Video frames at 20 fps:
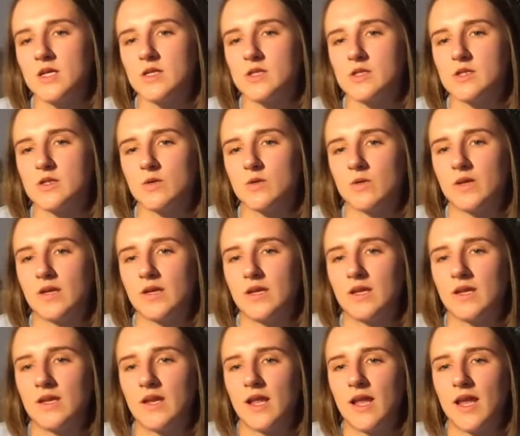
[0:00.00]
So
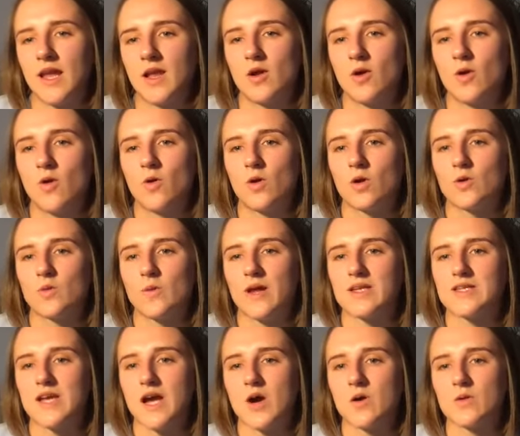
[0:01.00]
inhale all the way
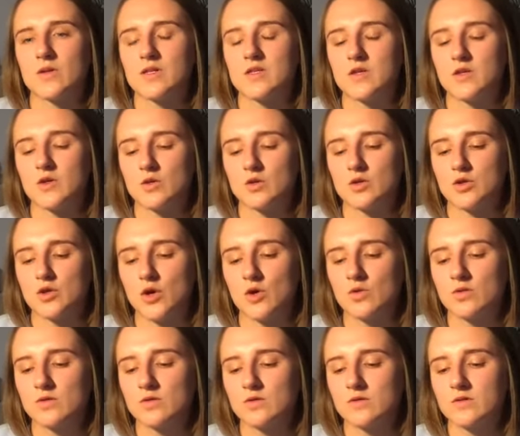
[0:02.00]
down into your
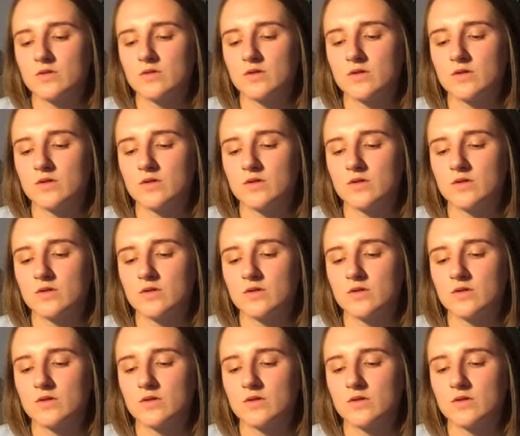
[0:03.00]
toes.